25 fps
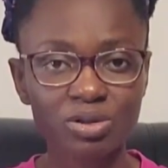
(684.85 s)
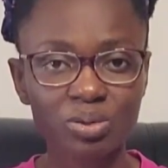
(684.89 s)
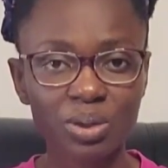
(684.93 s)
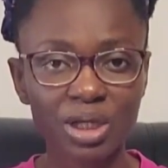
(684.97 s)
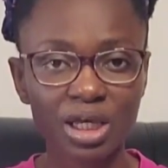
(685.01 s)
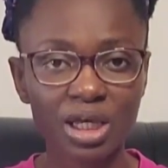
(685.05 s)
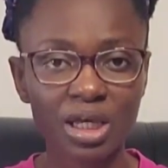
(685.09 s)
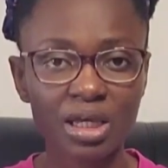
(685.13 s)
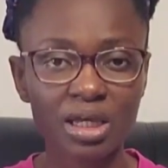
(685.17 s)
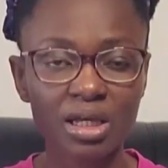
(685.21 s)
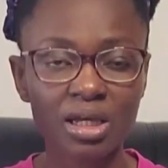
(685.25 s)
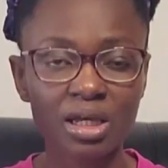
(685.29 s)

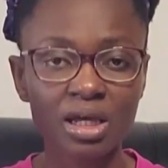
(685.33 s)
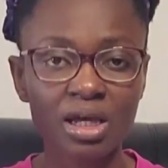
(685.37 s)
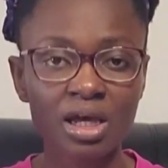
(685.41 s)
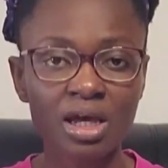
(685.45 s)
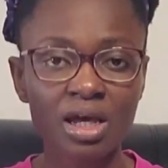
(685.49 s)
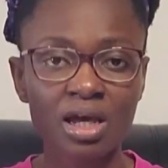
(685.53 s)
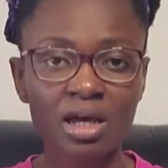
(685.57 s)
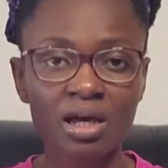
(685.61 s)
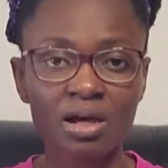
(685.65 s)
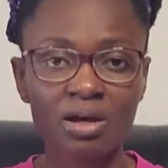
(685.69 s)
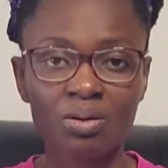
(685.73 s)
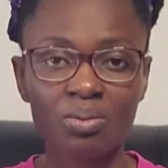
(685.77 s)
Okay,
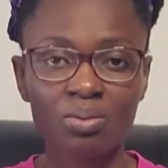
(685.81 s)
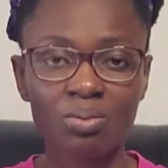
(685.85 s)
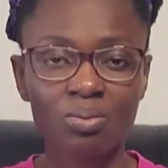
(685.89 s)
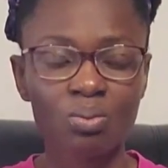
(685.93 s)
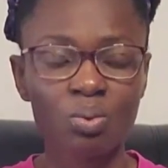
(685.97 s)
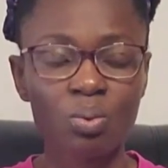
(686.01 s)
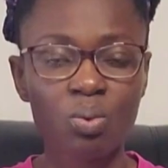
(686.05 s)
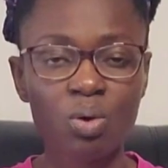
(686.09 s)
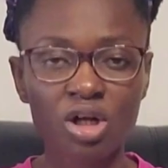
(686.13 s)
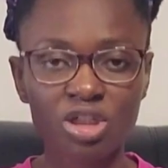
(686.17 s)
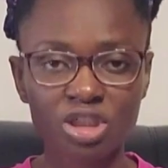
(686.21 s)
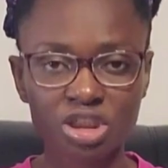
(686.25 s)

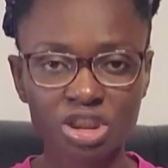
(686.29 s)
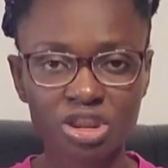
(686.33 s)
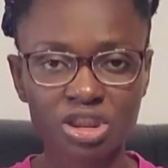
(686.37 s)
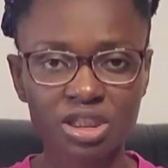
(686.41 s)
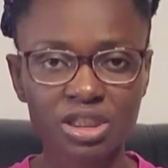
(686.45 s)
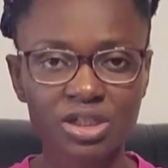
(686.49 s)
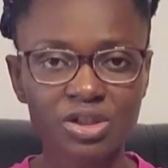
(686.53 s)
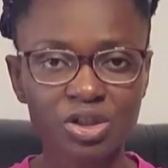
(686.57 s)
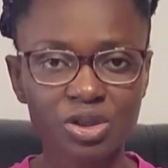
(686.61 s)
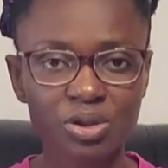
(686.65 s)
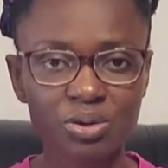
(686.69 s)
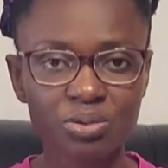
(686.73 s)
watch
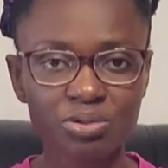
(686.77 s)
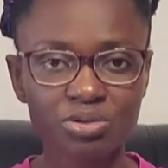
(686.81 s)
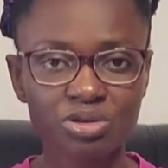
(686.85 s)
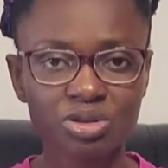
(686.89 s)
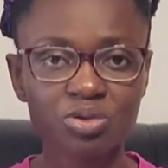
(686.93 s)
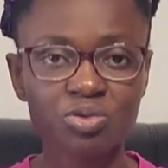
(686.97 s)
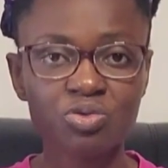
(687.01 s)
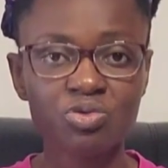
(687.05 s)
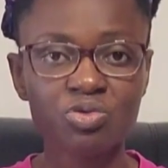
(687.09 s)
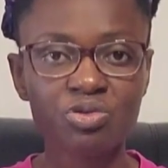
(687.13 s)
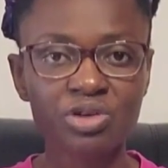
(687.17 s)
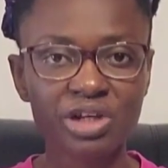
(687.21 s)
the
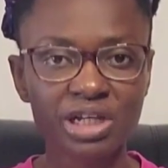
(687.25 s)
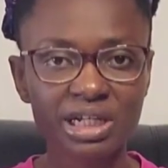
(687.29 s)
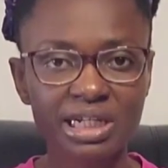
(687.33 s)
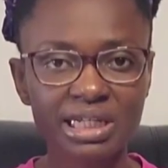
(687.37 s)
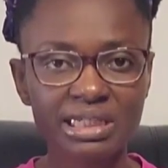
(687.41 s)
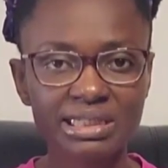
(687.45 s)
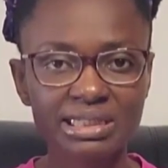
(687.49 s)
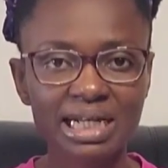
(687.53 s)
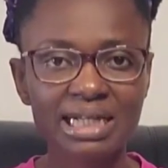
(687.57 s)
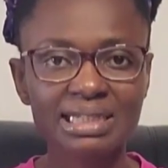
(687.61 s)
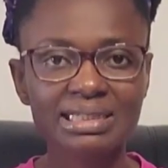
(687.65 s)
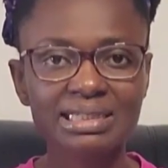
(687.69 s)
news, read
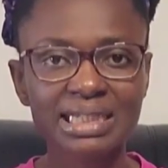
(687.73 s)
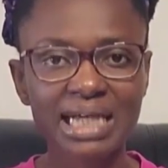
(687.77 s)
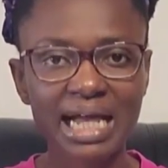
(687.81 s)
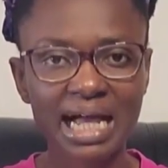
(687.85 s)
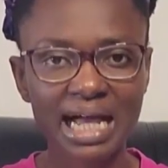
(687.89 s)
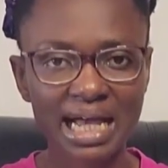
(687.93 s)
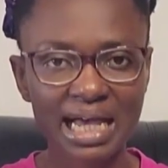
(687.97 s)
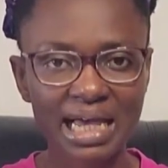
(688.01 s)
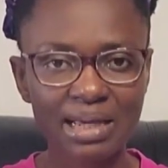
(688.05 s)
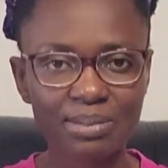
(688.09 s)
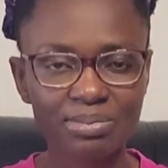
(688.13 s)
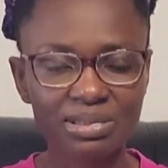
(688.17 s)
it at
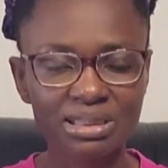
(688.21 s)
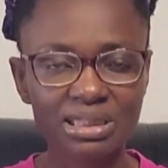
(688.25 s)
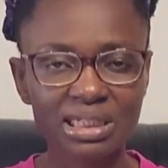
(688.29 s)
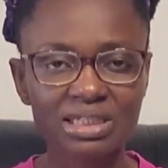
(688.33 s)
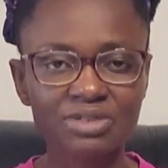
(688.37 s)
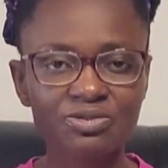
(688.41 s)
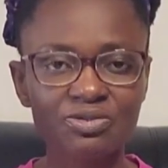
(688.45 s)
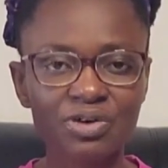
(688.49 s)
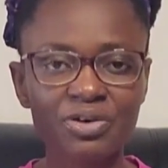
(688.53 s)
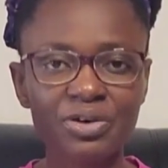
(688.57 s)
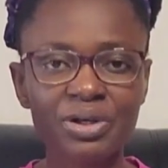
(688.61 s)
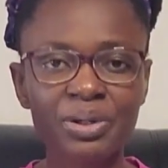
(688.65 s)
times.
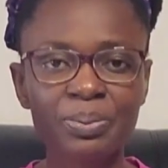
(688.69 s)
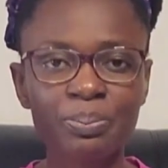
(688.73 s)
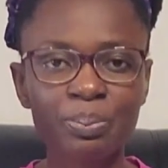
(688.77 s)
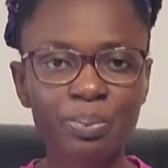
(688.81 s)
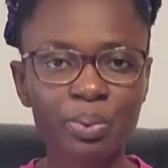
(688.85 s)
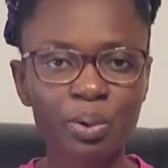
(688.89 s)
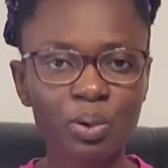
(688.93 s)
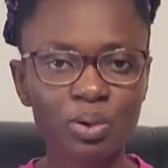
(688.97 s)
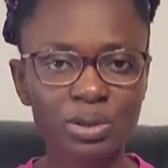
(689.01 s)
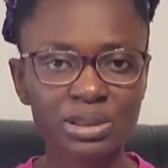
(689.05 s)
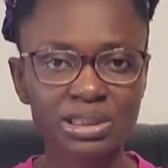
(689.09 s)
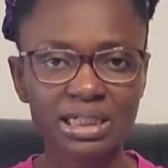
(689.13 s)
It's very
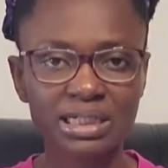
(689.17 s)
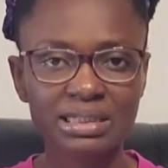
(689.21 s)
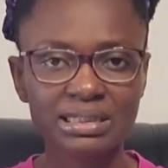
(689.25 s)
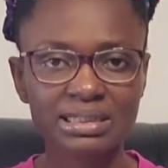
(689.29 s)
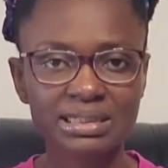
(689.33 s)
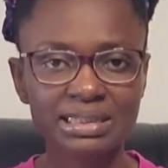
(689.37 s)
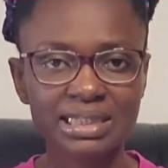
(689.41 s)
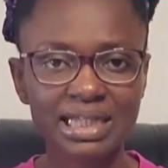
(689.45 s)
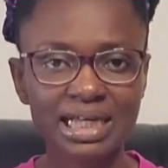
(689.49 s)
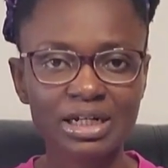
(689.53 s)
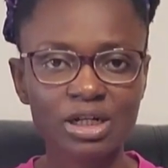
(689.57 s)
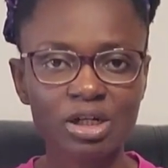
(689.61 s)
important
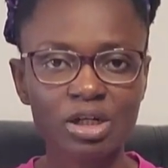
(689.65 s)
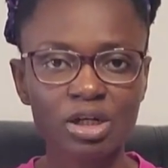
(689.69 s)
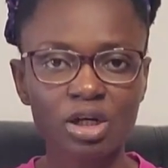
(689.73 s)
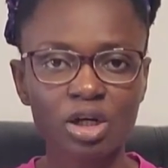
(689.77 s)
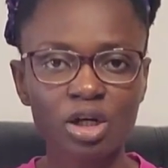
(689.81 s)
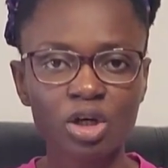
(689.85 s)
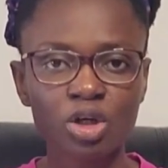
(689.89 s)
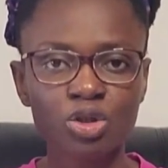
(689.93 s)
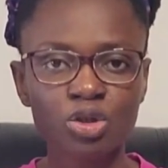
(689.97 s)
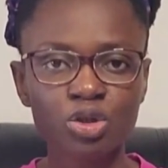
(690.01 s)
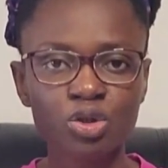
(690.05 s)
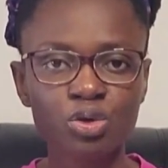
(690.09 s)
that
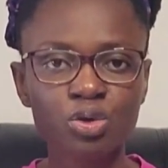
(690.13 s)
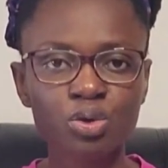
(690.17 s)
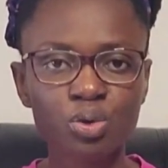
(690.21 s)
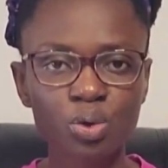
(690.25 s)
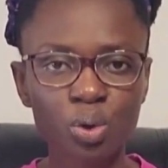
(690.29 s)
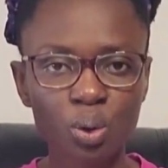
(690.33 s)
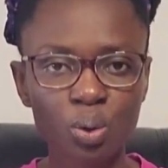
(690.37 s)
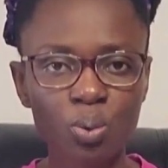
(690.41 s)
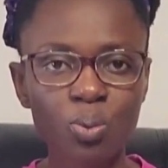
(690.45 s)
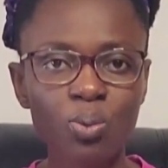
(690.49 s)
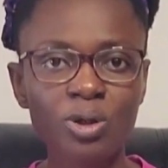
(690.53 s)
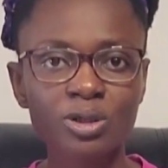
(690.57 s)
you
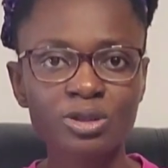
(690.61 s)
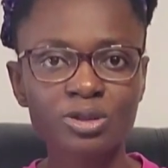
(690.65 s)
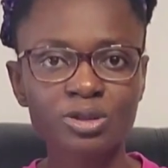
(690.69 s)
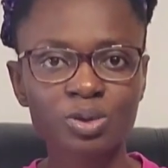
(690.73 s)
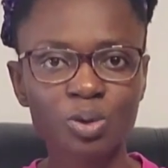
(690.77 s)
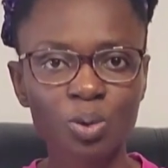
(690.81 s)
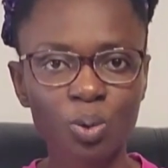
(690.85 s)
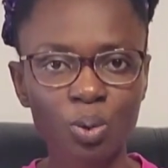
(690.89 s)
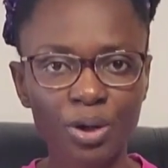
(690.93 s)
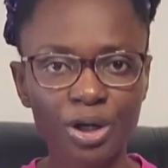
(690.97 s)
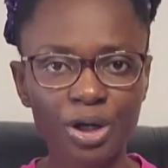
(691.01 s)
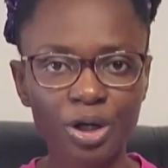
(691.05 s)
know what's
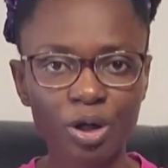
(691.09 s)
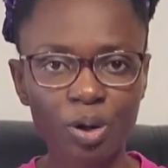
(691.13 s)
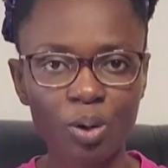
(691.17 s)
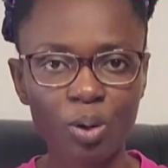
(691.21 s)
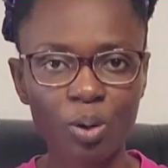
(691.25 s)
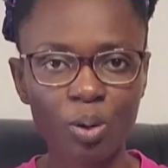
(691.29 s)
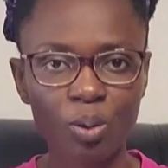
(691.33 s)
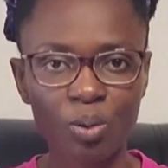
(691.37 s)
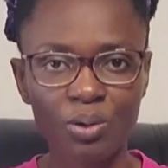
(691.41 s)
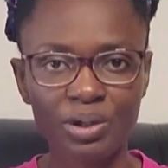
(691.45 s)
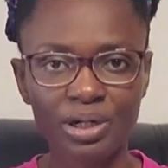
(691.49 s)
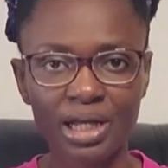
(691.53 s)
going
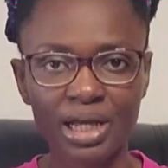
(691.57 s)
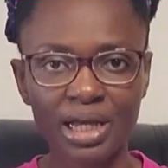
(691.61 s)
on.